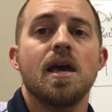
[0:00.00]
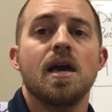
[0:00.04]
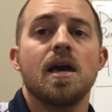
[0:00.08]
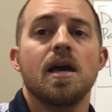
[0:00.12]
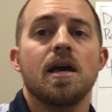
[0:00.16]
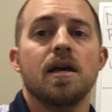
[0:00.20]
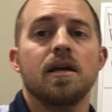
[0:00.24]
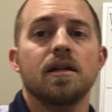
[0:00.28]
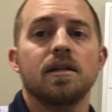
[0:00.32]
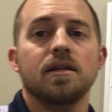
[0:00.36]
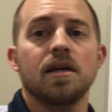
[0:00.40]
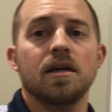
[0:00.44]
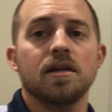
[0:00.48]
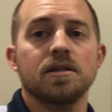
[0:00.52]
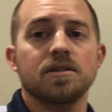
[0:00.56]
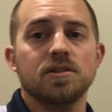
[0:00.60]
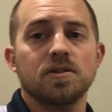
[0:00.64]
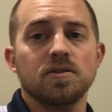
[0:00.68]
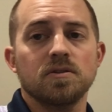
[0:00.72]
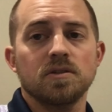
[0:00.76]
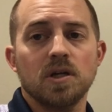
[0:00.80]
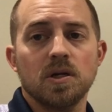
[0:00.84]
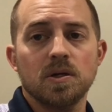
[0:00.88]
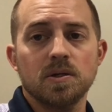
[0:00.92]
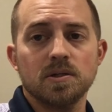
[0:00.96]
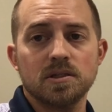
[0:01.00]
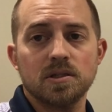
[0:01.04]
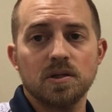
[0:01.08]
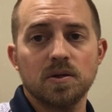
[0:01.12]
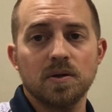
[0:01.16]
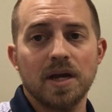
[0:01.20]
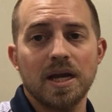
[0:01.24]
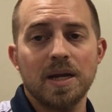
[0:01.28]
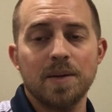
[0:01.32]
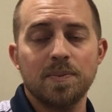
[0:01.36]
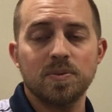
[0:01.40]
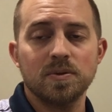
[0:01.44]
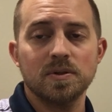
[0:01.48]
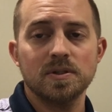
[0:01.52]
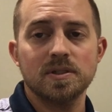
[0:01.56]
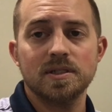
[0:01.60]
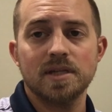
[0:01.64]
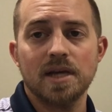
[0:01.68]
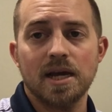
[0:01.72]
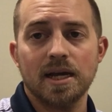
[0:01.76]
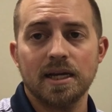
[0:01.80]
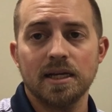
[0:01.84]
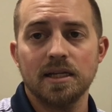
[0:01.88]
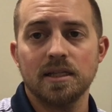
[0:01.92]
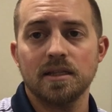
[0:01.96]
And yes, you'll notice so April
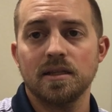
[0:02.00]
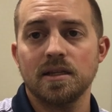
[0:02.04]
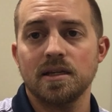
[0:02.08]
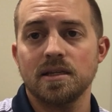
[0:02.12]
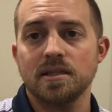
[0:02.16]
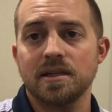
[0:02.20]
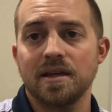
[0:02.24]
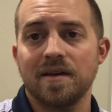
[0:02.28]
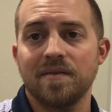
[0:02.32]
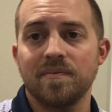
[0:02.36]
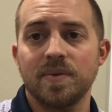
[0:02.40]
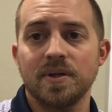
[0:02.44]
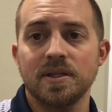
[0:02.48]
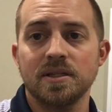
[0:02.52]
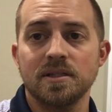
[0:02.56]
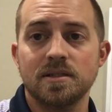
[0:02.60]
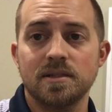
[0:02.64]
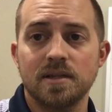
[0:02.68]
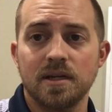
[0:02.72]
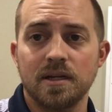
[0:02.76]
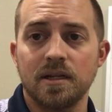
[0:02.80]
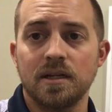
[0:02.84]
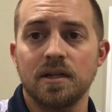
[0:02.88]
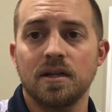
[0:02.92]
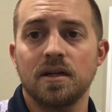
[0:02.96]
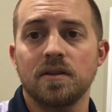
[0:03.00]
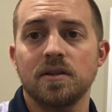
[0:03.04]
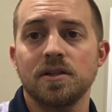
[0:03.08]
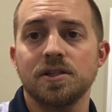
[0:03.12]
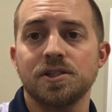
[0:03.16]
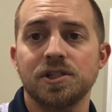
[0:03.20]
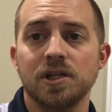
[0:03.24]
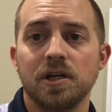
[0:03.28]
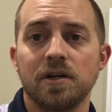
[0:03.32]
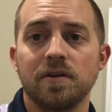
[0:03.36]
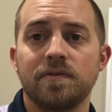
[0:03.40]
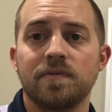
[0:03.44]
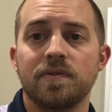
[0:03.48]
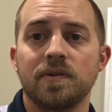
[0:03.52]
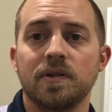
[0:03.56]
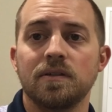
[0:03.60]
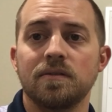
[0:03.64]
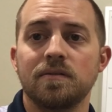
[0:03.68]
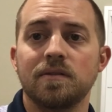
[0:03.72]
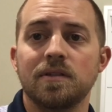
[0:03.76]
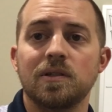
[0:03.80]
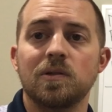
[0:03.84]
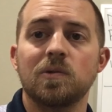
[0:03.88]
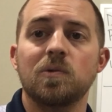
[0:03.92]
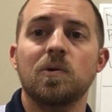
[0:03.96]
2nd, these have been sitting on the shelf for a
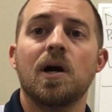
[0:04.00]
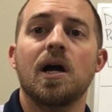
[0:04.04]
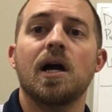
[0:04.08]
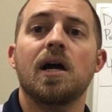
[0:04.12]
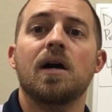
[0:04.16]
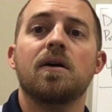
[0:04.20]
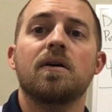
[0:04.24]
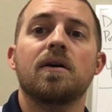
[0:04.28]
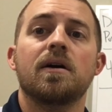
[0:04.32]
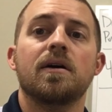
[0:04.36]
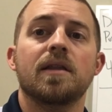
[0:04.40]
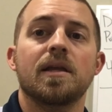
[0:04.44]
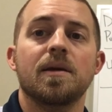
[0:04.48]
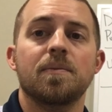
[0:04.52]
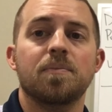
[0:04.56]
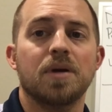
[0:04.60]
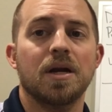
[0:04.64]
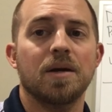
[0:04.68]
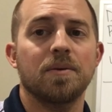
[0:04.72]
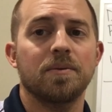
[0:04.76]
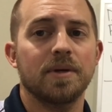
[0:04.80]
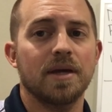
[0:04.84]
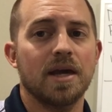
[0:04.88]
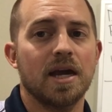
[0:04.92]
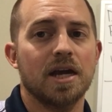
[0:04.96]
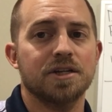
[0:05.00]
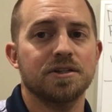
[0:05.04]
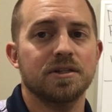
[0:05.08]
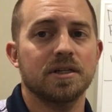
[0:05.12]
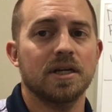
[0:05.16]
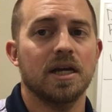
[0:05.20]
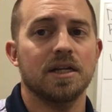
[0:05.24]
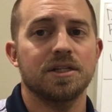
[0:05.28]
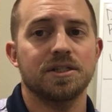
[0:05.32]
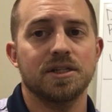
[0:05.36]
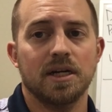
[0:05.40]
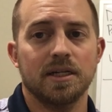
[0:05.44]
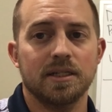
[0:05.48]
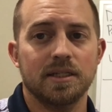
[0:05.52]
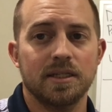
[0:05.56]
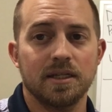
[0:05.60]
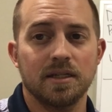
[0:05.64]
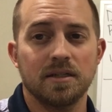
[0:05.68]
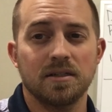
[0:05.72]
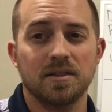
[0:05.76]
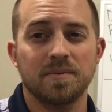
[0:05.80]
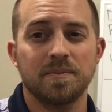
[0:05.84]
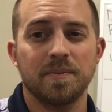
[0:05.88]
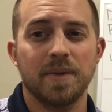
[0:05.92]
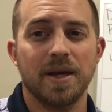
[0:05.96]
little while. They probably actually got checked in
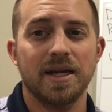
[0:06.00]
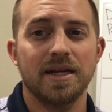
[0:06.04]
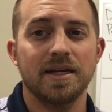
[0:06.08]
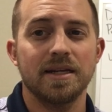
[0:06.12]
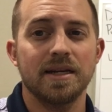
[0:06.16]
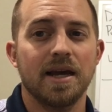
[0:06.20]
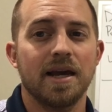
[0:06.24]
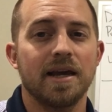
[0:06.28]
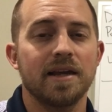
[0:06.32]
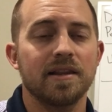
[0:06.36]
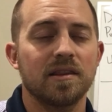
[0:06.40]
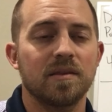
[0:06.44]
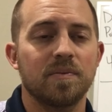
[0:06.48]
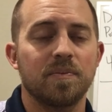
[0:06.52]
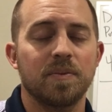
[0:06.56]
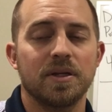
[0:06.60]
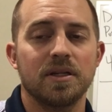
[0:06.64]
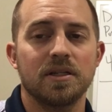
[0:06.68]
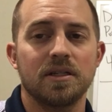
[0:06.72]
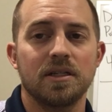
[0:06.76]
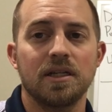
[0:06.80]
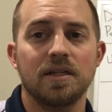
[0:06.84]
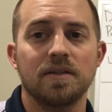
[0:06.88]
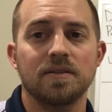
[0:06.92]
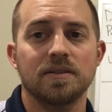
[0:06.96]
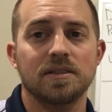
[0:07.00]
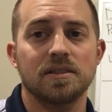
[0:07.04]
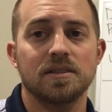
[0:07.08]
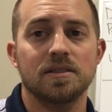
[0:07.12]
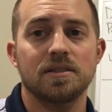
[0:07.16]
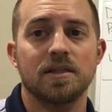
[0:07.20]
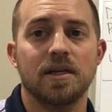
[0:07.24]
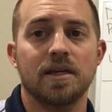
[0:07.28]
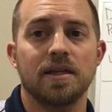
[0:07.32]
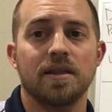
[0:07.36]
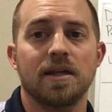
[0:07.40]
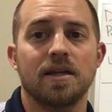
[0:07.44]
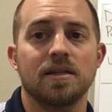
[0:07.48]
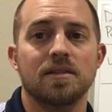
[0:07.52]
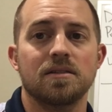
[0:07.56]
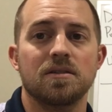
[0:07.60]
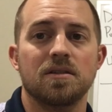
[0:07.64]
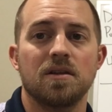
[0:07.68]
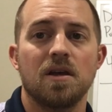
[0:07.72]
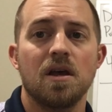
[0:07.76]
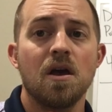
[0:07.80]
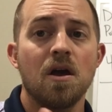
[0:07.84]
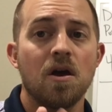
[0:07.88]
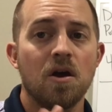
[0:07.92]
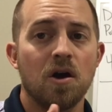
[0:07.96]
on May 9th, but needless to say, that's
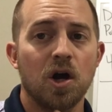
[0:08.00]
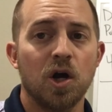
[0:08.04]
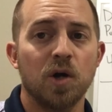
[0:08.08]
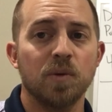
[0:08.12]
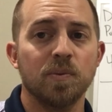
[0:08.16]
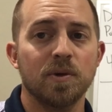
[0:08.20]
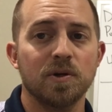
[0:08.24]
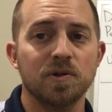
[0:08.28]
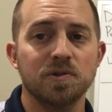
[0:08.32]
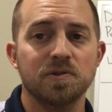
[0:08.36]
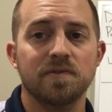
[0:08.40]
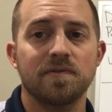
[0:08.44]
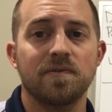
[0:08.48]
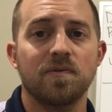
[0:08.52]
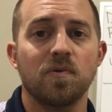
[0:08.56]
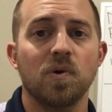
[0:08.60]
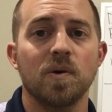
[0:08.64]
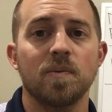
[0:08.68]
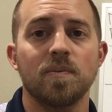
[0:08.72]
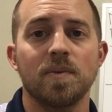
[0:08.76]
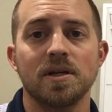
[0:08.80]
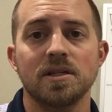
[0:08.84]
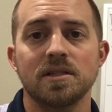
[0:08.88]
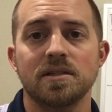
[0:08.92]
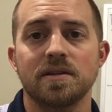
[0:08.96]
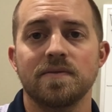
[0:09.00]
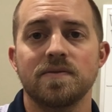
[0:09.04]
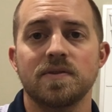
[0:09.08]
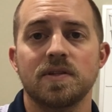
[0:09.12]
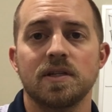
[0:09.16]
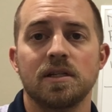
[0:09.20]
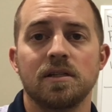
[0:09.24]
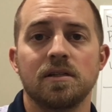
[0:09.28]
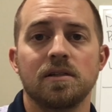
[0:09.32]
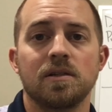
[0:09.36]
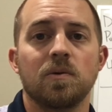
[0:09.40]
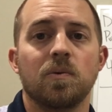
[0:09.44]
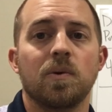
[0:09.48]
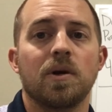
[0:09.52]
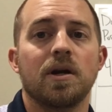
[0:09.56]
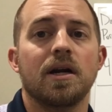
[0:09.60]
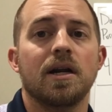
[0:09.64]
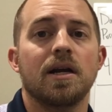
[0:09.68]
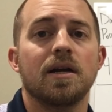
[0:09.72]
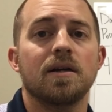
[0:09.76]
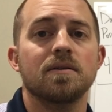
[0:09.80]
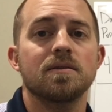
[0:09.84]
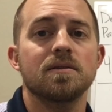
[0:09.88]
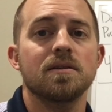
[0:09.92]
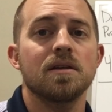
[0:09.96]
almost 4 months of sitting in the
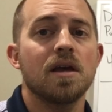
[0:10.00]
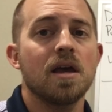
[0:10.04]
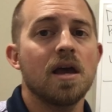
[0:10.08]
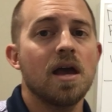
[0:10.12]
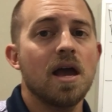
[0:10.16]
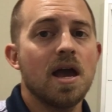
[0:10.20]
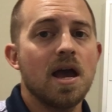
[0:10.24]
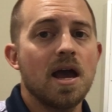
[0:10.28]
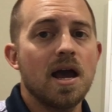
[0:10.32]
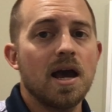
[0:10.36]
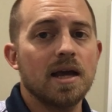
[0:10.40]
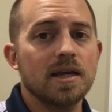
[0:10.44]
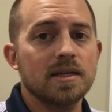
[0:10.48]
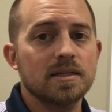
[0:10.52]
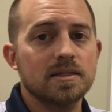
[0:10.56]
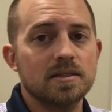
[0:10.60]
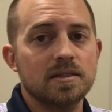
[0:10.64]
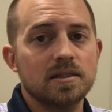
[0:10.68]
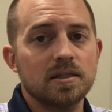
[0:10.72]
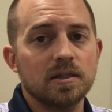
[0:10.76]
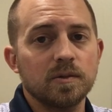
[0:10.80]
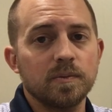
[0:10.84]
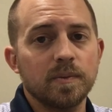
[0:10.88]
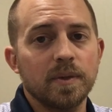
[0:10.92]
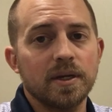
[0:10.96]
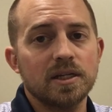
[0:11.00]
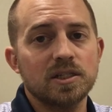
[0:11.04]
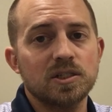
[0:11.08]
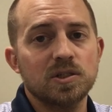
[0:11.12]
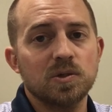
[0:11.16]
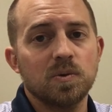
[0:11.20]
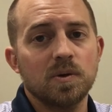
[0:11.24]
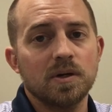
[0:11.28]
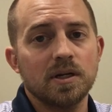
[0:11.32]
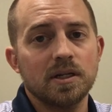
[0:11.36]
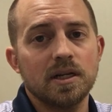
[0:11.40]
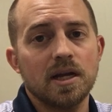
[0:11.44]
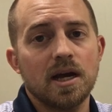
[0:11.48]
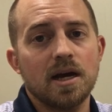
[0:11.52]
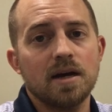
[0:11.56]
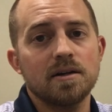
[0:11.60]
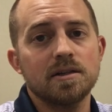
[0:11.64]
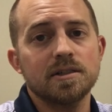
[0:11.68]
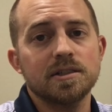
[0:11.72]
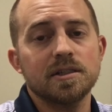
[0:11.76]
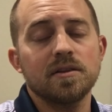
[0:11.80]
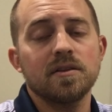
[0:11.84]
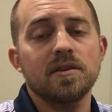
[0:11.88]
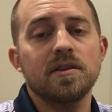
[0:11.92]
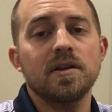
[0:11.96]
warehouse. I still made
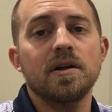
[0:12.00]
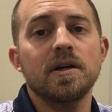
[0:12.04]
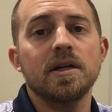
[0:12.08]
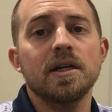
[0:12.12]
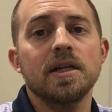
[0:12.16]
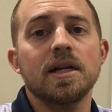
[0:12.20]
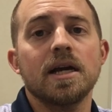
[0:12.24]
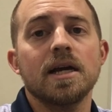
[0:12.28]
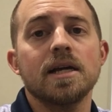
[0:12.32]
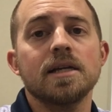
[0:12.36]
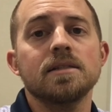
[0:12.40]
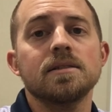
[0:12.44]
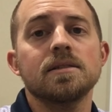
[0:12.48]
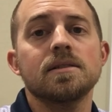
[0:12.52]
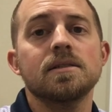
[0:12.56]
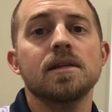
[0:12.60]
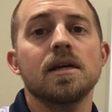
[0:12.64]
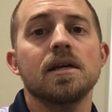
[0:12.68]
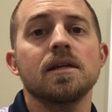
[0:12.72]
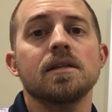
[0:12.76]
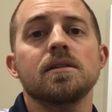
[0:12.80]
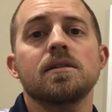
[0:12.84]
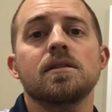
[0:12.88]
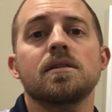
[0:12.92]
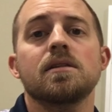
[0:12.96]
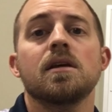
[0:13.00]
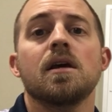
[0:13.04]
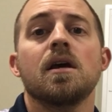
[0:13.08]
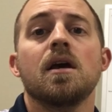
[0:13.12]
$20.39